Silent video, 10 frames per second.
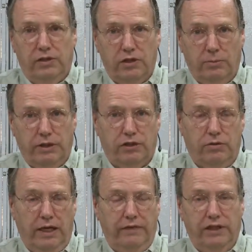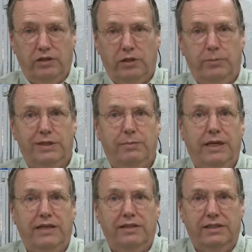so much gravity, so much
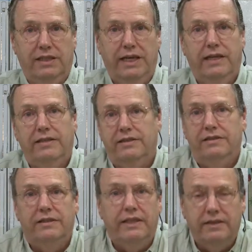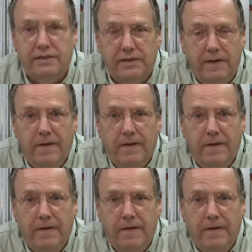mass, it can't exist